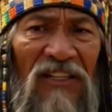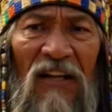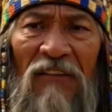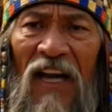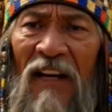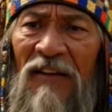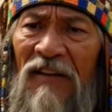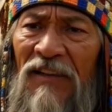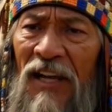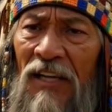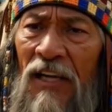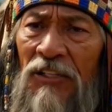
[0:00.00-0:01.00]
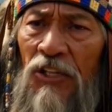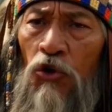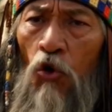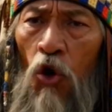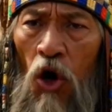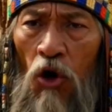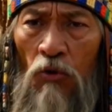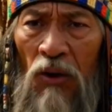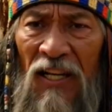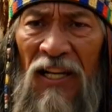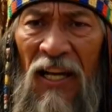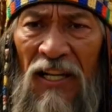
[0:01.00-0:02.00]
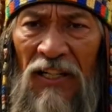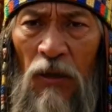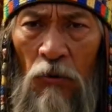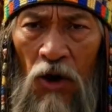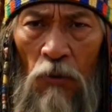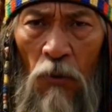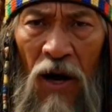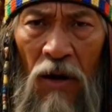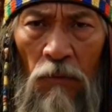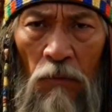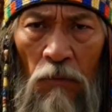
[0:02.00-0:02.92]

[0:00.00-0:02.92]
the phantom debt is 228 days is the problem.